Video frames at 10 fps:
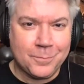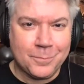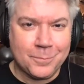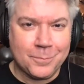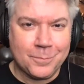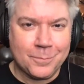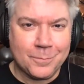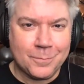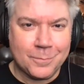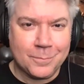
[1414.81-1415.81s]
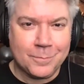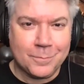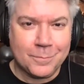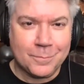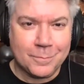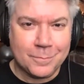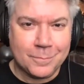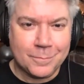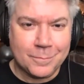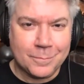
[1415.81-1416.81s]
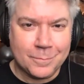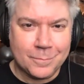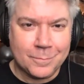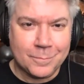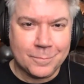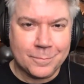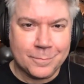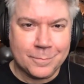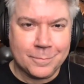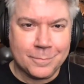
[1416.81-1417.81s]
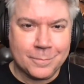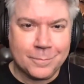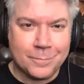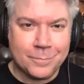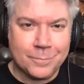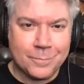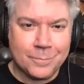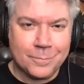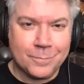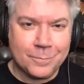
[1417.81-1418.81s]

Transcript: (silent)